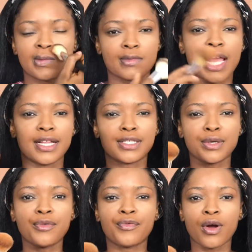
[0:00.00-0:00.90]
And so
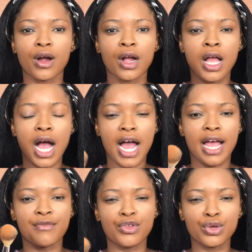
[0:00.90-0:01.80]
far I
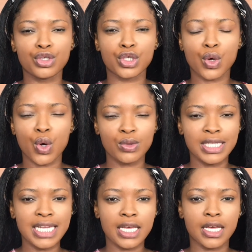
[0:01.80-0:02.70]
have used
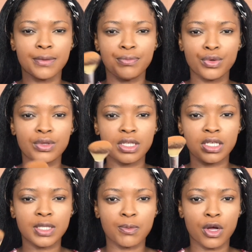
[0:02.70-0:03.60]
only a beauty
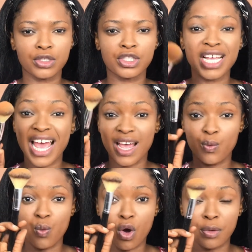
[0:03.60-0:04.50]
sponge and
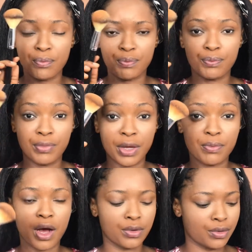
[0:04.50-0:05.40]
one big
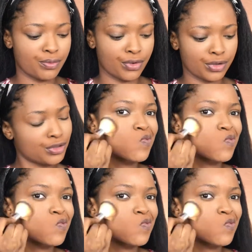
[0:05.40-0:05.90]
powder brush.